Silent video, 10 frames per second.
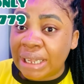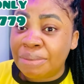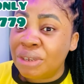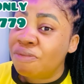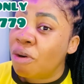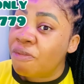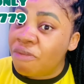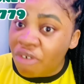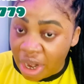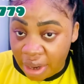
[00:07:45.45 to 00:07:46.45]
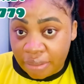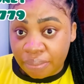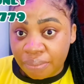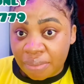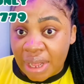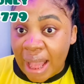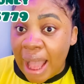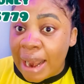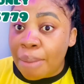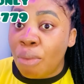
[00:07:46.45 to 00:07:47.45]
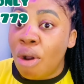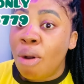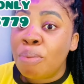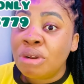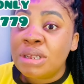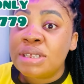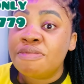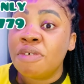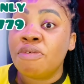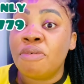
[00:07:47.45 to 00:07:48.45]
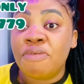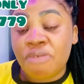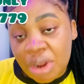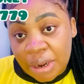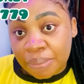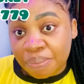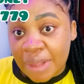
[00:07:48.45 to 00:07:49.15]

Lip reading: I'm doing it for free, and I'm uploading this video for free.